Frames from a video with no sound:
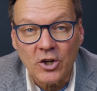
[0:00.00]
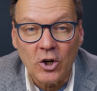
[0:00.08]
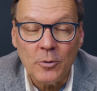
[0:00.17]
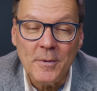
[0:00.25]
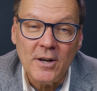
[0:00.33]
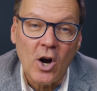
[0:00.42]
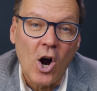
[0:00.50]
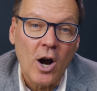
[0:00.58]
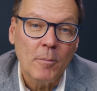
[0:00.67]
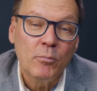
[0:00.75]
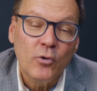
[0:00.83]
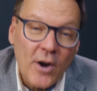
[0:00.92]
term in
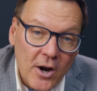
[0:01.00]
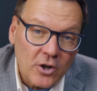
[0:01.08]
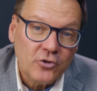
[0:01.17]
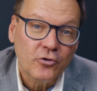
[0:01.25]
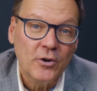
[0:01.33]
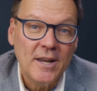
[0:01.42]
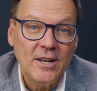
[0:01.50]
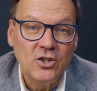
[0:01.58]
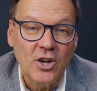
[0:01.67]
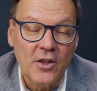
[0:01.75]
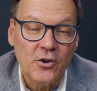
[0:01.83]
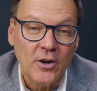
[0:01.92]
our prayers for
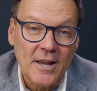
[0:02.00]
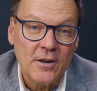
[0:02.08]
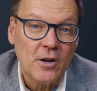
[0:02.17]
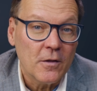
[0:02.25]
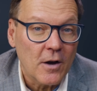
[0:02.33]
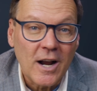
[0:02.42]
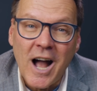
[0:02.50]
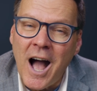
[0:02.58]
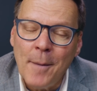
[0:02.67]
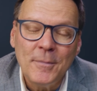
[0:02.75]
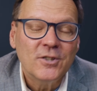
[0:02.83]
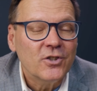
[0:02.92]
each other in the
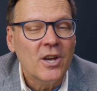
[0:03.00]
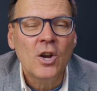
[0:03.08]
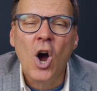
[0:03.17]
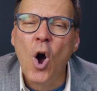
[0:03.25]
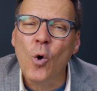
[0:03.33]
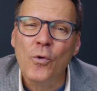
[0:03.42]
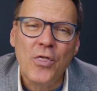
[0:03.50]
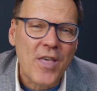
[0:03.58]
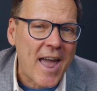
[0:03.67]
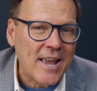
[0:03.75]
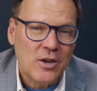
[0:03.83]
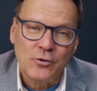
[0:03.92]
comments. And oh,
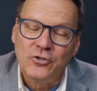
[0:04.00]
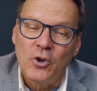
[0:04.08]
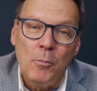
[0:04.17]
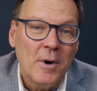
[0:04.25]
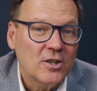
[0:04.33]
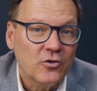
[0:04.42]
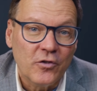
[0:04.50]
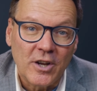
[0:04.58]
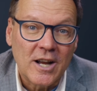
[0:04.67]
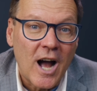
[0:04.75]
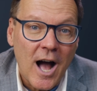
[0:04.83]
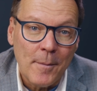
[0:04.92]
thank you so much for
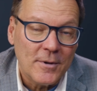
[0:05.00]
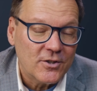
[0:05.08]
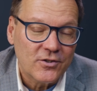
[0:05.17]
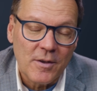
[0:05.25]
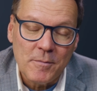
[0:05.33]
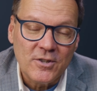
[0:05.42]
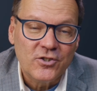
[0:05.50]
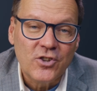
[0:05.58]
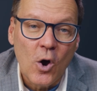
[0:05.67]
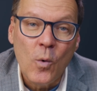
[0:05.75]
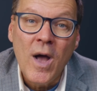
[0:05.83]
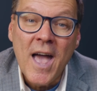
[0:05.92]
the comments. They've been
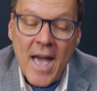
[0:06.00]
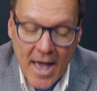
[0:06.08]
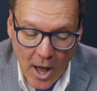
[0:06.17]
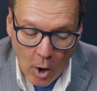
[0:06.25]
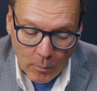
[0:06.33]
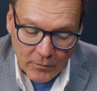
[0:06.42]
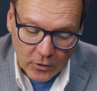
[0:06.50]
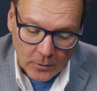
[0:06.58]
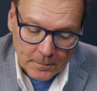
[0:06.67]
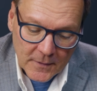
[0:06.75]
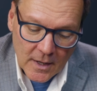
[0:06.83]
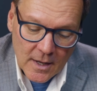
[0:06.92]
so
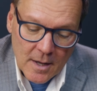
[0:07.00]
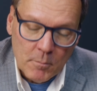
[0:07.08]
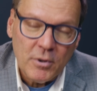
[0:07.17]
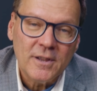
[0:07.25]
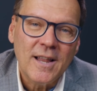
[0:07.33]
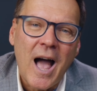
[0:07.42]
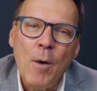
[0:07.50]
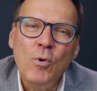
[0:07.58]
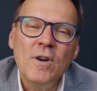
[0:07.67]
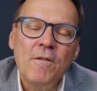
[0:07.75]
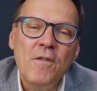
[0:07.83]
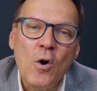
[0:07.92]
helpful. But I
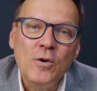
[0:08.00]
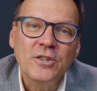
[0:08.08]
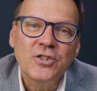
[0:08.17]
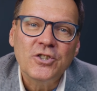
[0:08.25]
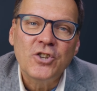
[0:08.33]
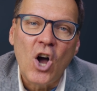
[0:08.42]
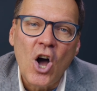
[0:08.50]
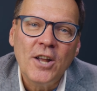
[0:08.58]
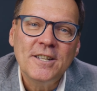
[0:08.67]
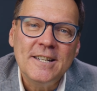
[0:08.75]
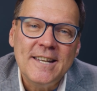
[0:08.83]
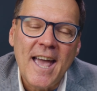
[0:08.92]
want to focus us
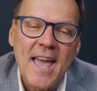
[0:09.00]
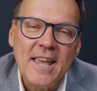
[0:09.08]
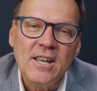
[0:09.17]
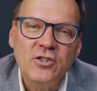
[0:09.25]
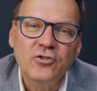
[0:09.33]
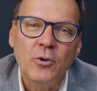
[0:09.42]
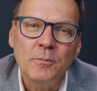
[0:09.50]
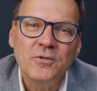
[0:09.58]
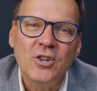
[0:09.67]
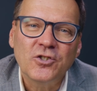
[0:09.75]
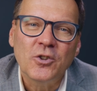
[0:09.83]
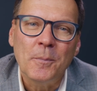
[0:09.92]
on today is some
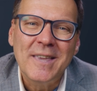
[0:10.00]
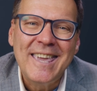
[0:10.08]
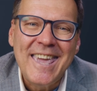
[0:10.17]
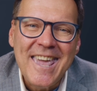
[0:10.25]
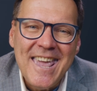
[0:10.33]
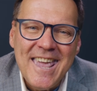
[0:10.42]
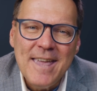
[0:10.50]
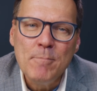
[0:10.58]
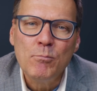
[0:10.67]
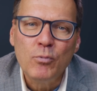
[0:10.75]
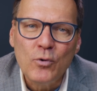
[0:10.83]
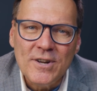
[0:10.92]
just some
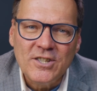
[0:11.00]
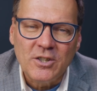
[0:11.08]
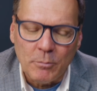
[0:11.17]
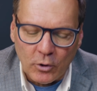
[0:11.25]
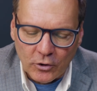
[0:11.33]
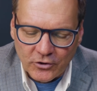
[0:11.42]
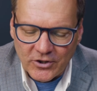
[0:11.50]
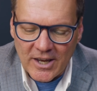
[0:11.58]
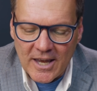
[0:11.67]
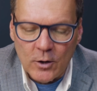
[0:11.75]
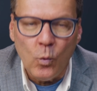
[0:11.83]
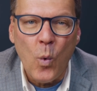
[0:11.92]
key principles
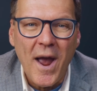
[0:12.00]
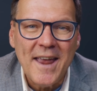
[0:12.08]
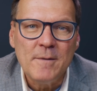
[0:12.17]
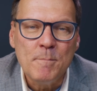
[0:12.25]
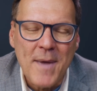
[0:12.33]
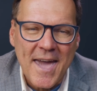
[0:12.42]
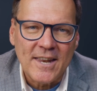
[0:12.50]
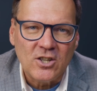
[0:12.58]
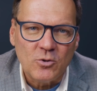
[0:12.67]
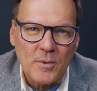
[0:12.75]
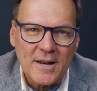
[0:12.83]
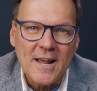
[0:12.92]
in weight
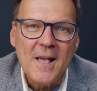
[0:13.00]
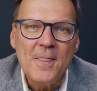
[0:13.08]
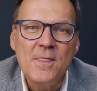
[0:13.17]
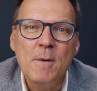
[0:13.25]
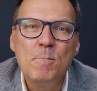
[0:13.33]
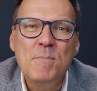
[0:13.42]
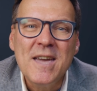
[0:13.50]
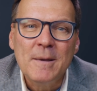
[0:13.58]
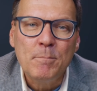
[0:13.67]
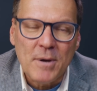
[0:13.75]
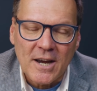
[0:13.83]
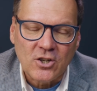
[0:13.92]
management, the
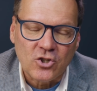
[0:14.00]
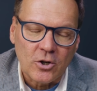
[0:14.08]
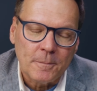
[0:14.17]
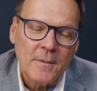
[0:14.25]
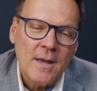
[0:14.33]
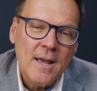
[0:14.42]
big picture.